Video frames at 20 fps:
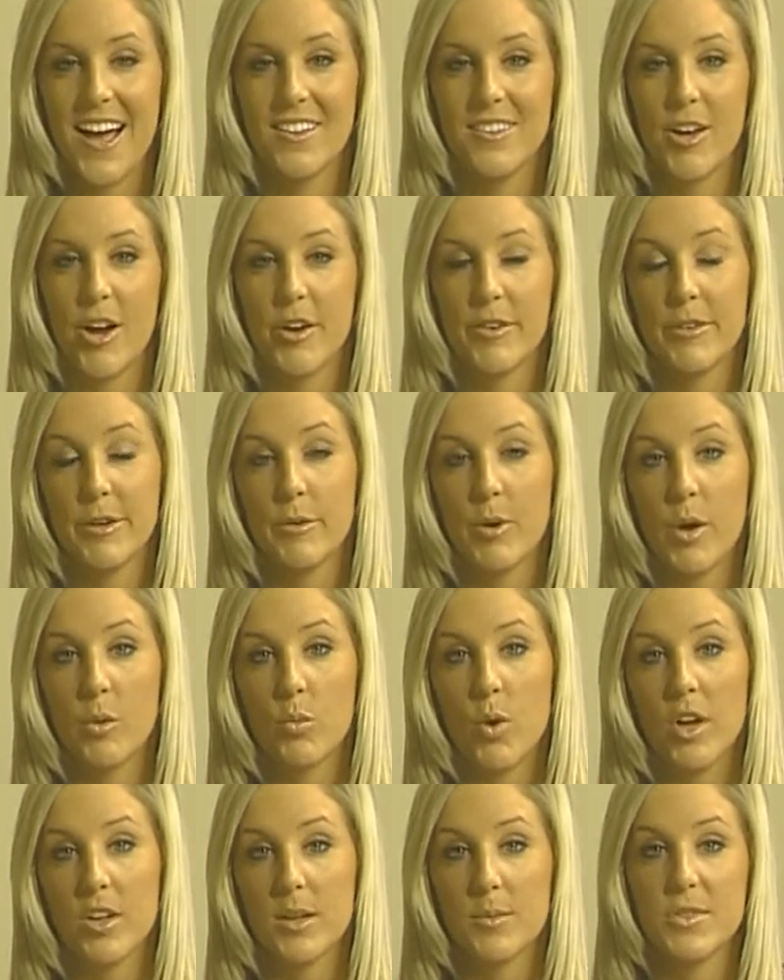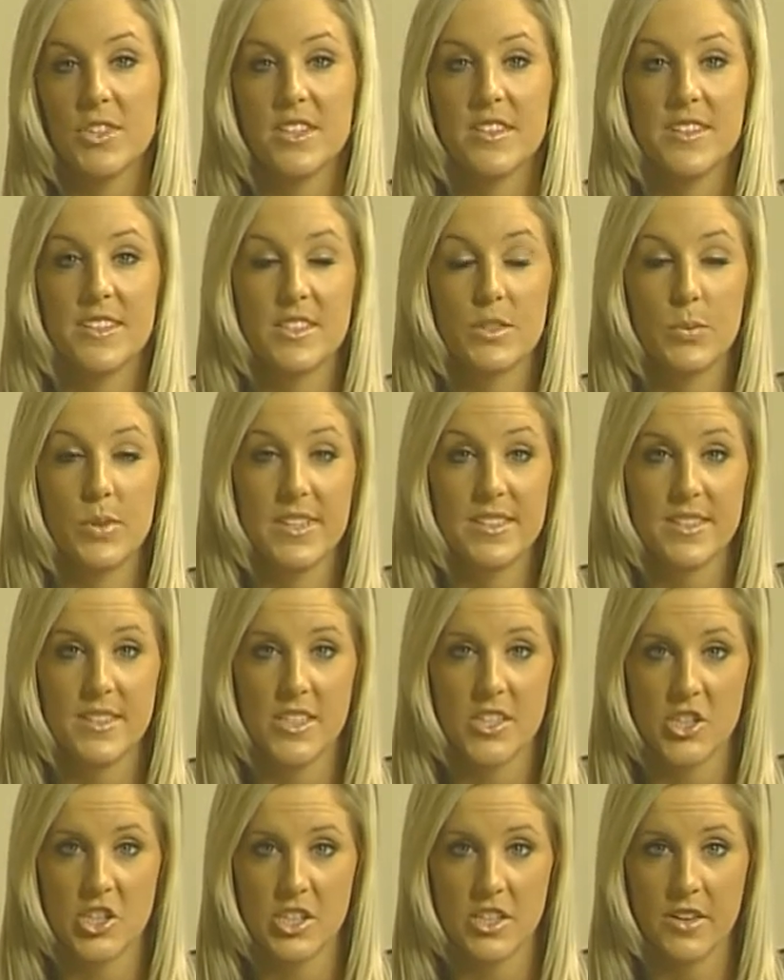Hello, everyone. Welcome to this week's
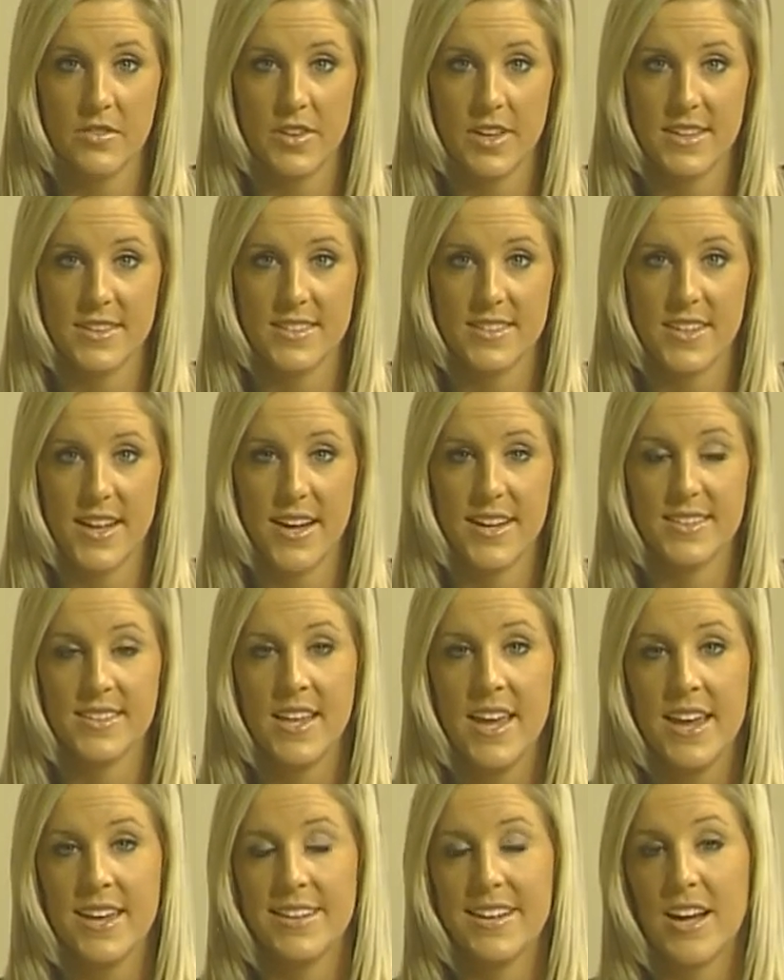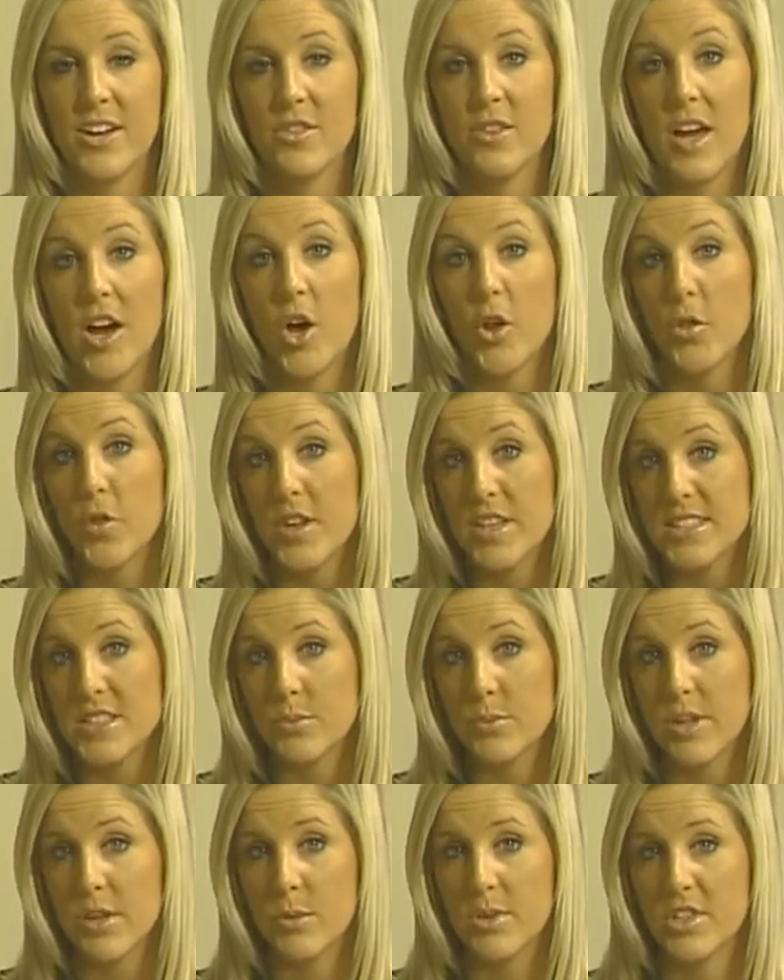edition of Insights. Now, on this
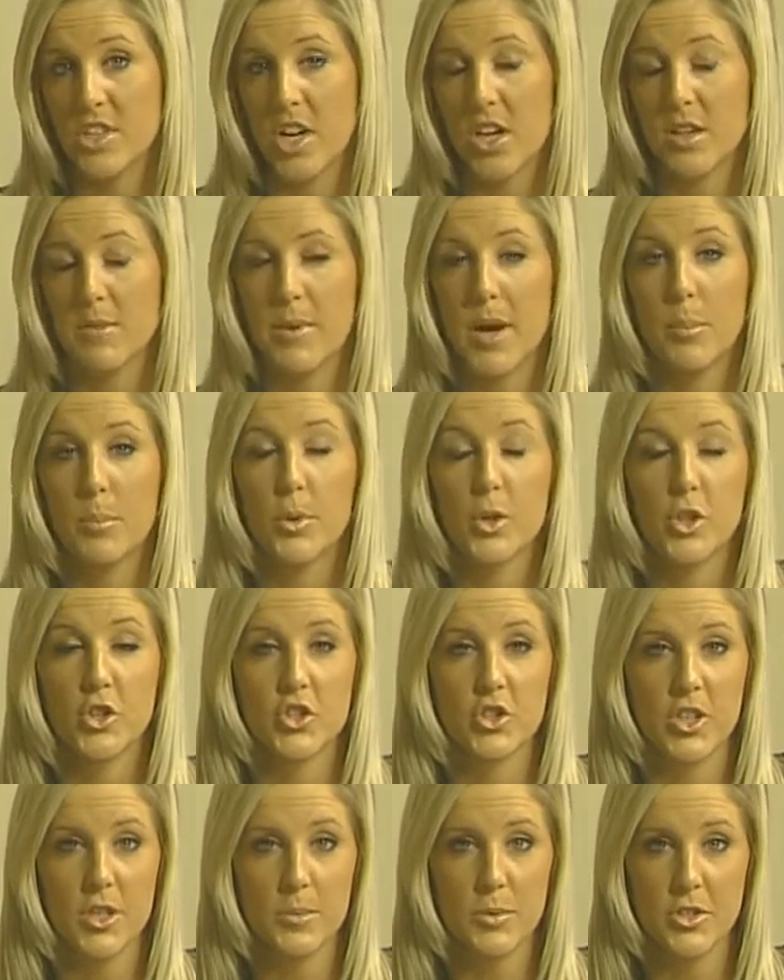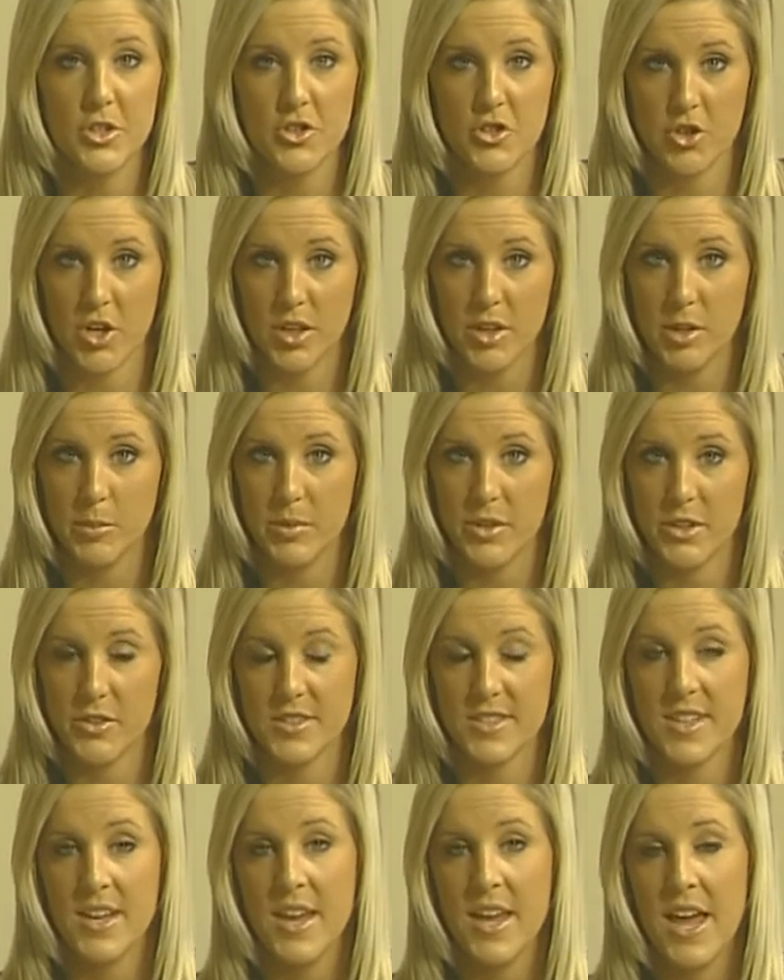week, we talk about prescription drug
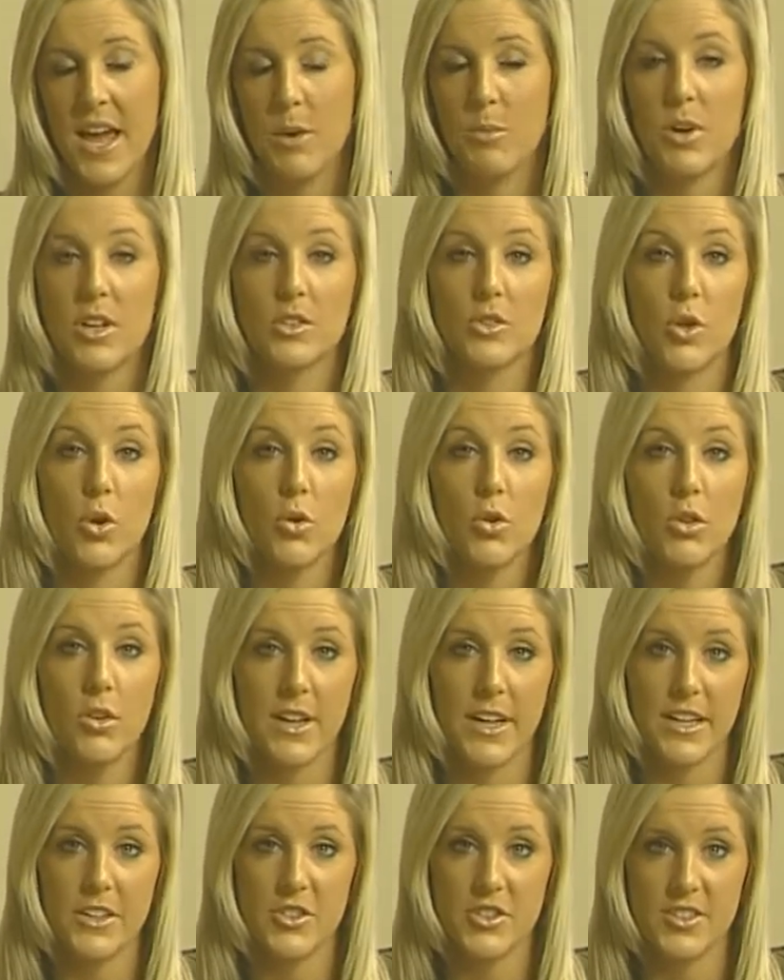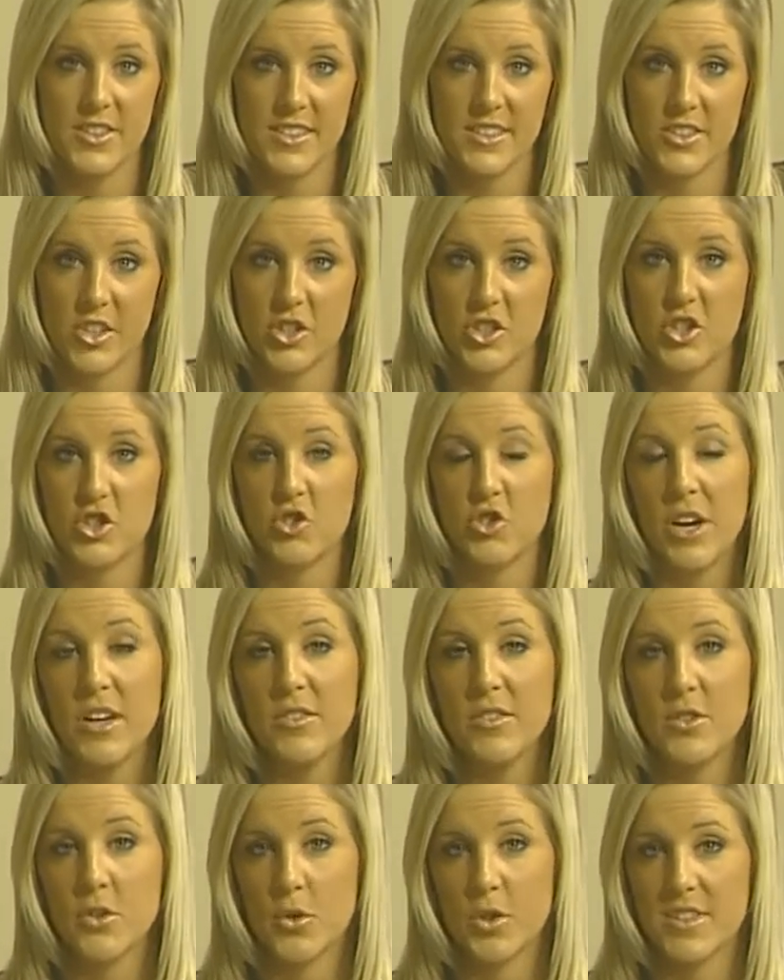abuse and what local agencies are
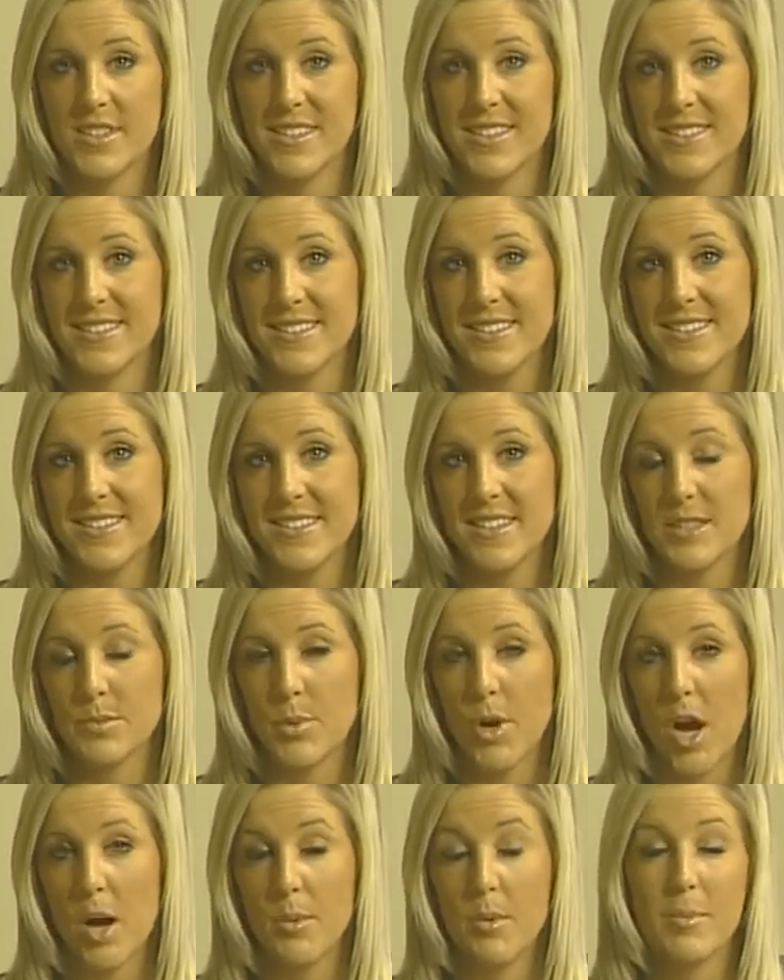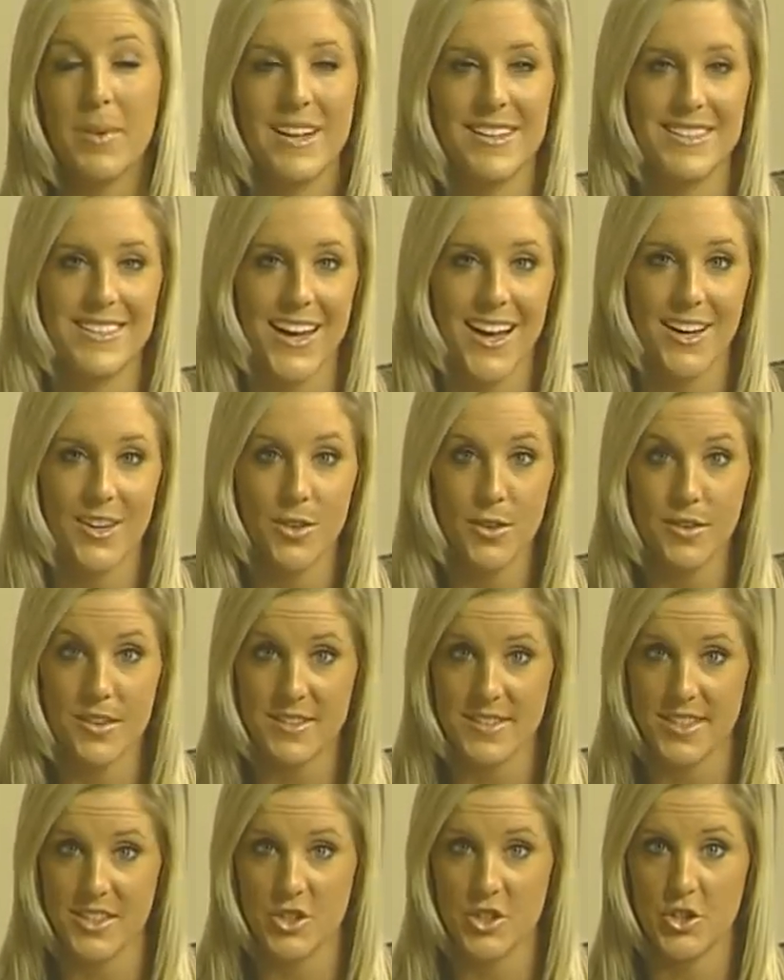striving towards to cease this problem and tackle
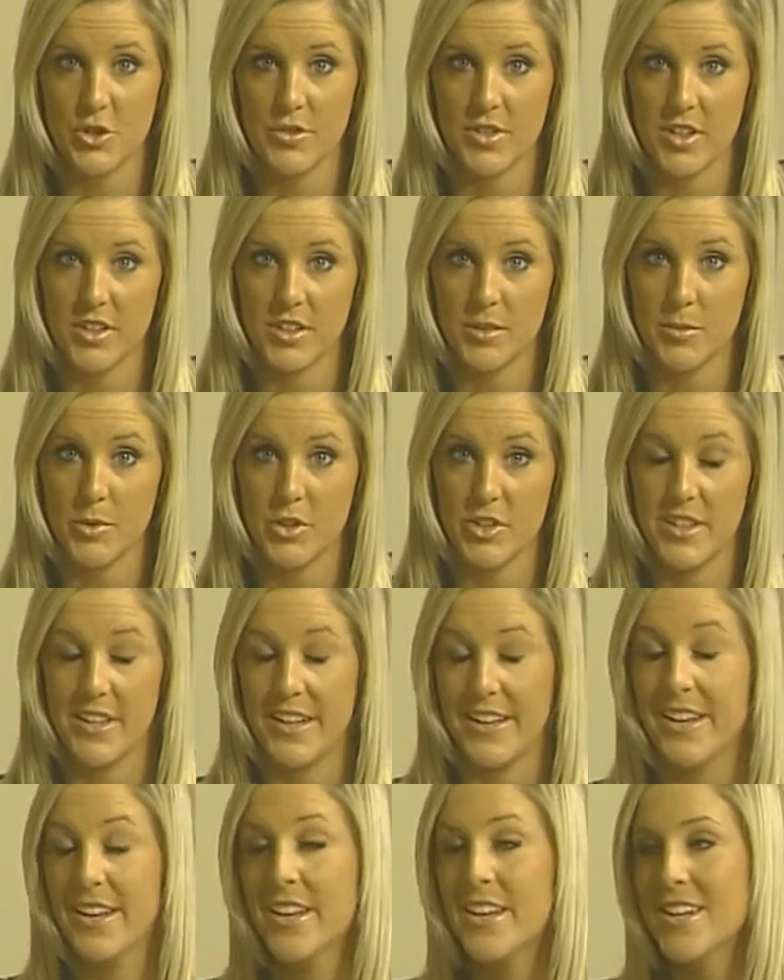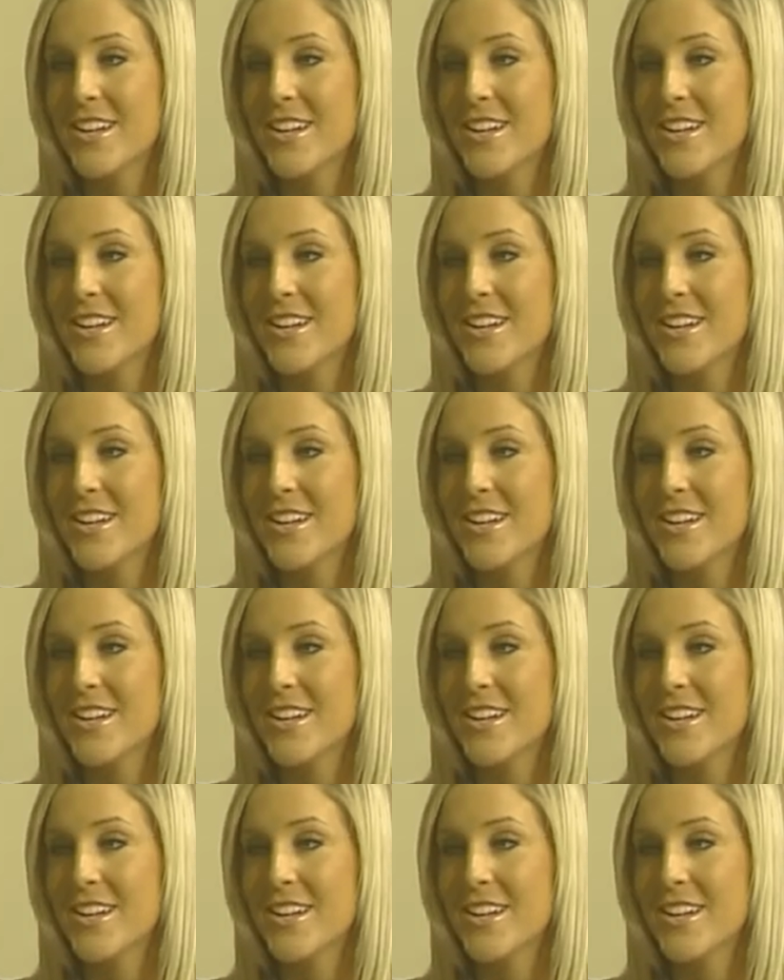this issue in our community.